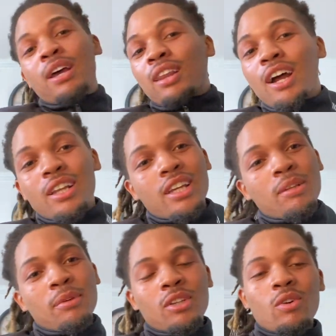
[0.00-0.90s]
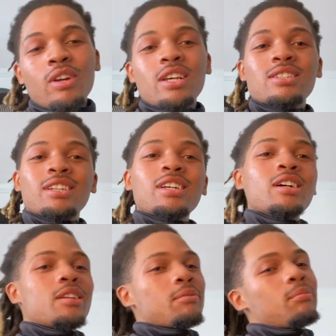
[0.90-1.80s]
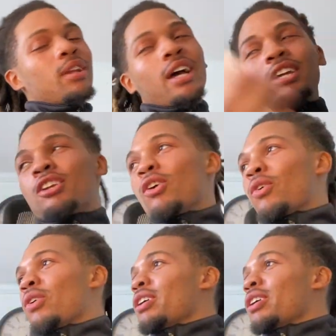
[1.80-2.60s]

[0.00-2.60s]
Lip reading: lot of niggas be doing this and they don't even be like, you know,